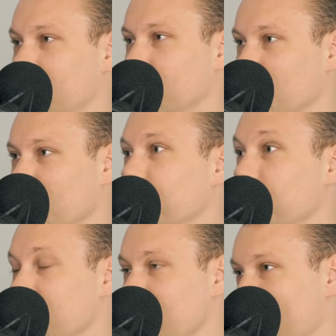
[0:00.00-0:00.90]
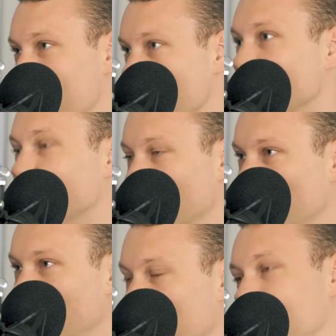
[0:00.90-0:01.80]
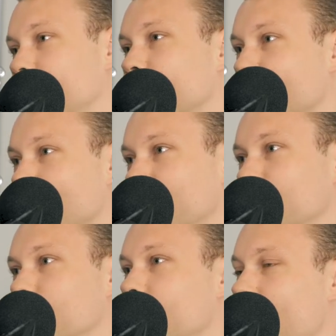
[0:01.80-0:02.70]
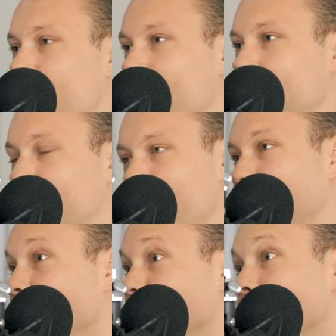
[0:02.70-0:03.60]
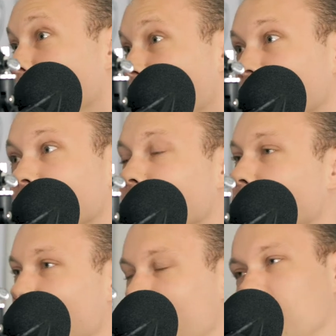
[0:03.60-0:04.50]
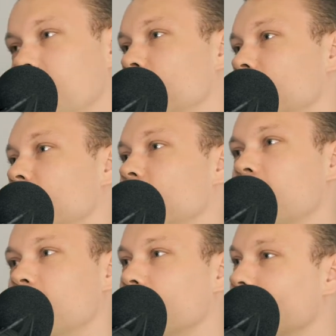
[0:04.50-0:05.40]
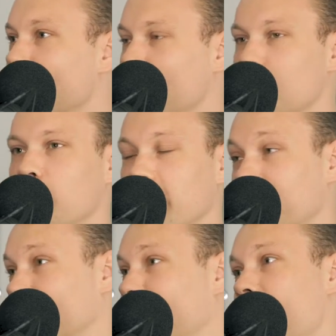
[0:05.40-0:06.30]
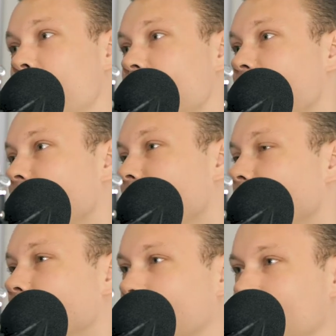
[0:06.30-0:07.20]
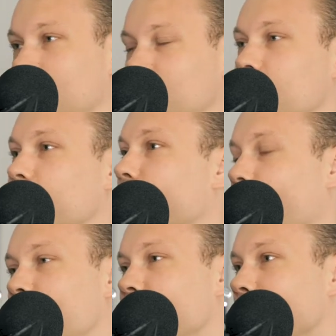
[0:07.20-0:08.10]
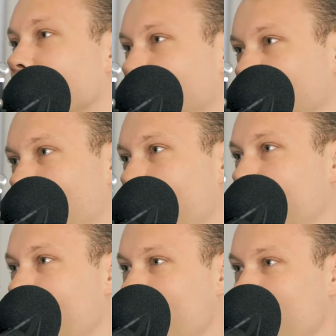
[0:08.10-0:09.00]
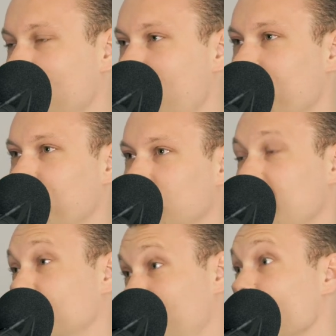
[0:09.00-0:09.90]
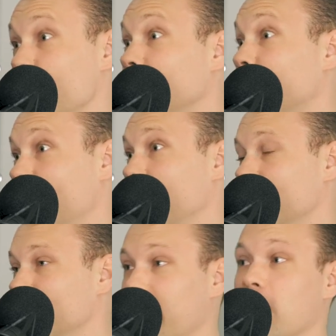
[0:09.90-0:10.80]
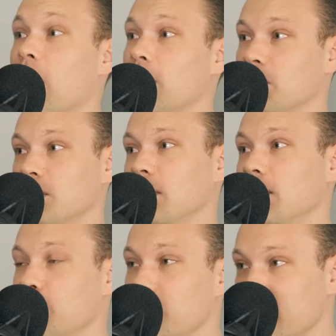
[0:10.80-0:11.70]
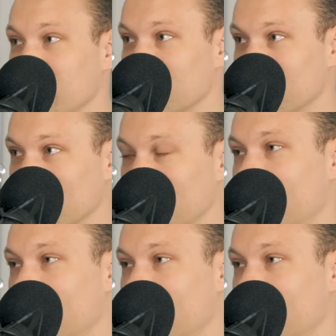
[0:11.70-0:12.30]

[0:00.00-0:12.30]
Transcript: this will be a new tool for people who wants to spread disinformation, whether it be in political campaigns or to defraud people, whatever, right? And I think that's a very real problem, like 100%, that we need to